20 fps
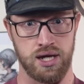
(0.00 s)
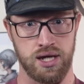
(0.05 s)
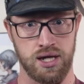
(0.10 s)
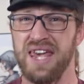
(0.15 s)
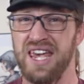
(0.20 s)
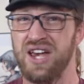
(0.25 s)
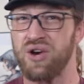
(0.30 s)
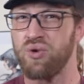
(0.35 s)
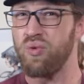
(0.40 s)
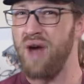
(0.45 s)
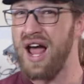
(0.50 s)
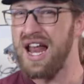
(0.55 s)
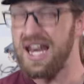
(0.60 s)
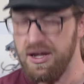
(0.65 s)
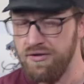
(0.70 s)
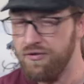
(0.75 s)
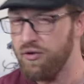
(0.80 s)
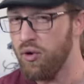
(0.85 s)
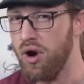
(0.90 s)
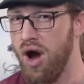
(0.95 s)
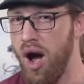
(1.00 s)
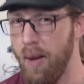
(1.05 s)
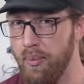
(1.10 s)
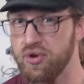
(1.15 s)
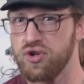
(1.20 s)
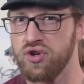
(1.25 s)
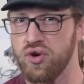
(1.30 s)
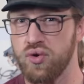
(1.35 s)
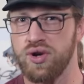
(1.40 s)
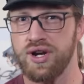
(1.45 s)
Being ready for
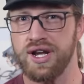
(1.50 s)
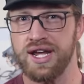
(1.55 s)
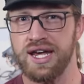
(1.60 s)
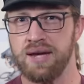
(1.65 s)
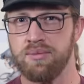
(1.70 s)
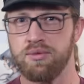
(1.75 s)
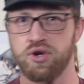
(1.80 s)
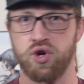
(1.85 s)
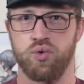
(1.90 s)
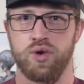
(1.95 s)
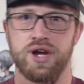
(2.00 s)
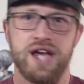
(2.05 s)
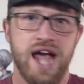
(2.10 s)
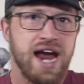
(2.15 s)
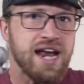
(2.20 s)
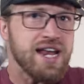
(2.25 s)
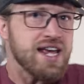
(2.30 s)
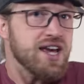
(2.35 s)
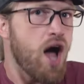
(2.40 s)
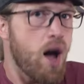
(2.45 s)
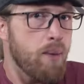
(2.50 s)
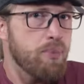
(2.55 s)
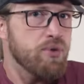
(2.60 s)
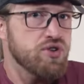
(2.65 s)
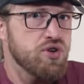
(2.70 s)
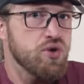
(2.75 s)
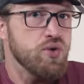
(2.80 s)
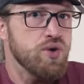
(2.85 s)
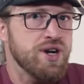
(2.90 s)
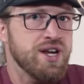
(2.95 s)
opportunity, creating
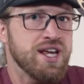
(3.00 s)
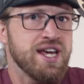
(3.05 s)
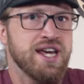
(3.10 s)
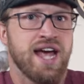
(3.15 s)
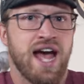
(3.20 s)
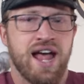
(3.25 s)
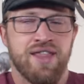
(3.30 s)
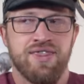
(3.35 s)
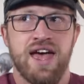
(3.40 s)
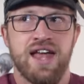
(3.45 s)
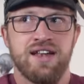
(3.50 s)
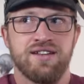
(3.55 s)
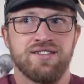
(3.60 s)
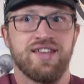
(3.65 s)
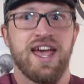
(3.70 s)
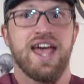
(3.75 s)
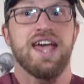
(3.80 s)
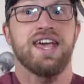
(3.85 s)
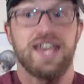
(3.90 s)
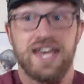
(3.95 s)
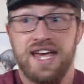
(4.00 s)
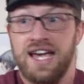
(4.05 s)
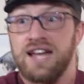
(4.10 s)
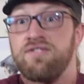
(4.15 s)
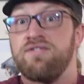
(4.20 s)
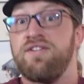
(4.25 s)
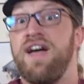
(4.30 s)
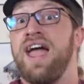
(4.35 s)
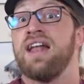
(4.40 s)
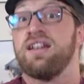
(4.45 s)
opportunity, and then taking
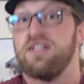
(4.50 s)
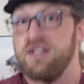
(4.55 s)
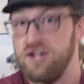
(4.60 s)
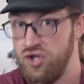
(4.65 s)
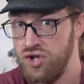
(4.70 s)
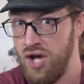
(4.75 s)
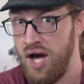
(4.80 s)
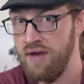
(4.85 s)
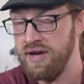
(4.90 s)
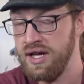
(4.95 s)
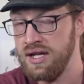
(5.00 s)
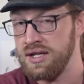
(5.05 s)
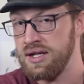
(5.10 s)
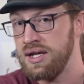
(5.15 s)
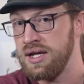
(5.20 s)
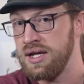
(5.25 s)
advantage of it.